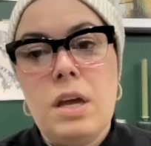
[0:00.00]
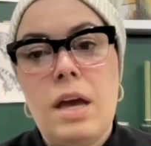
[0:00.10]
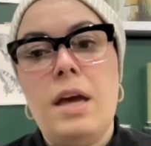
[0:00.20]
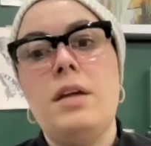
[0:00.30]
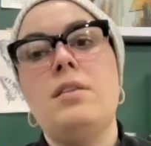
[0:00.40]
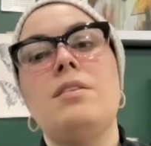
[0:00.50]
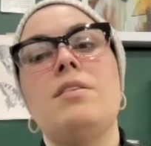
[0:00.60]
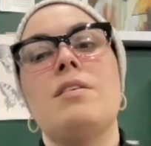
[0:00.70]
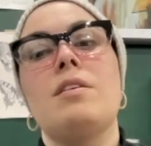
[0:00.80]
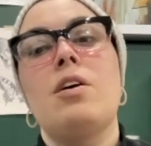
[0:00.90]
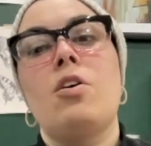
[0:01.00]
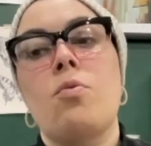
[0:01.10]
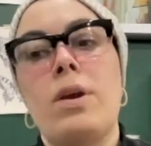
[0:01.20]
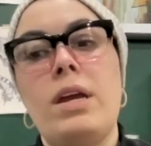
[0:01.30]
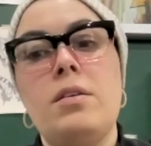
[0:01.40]
And a
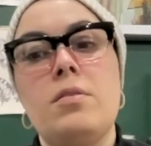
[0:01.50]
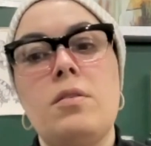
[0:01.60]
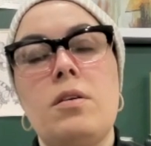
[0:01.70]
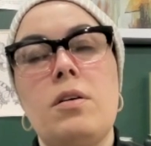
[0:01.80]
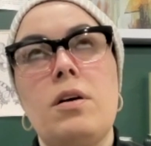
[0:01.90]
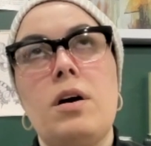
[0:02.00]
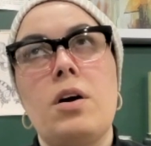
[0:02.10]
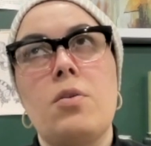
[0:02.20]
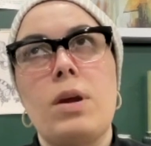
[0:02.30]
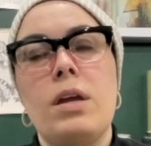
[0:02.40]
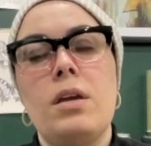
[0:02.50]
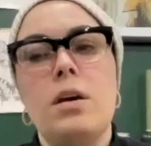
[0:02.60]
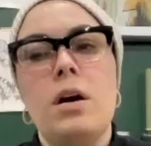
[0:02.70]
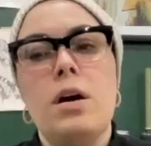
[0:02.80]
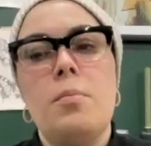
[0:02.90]
great
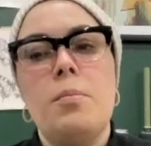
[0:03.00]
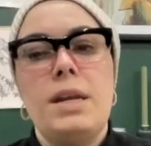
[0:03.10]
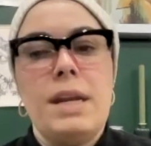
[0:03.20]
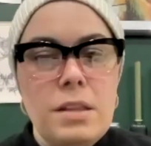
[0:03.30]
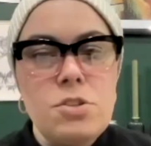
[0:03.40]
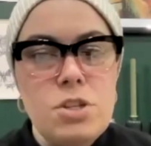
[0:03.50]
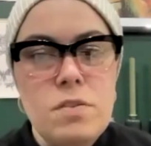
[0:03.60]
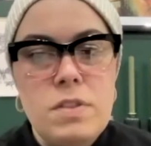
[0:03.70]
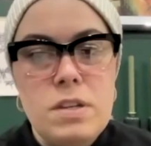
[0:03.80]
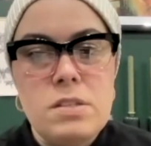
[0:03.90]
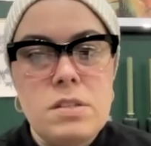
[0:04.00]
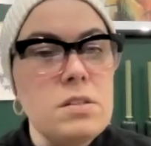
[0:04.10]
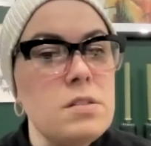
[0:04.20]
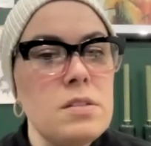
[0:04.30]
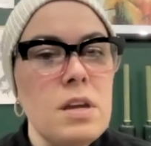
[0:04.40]
analogy of this
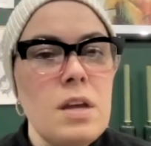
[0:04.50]
is,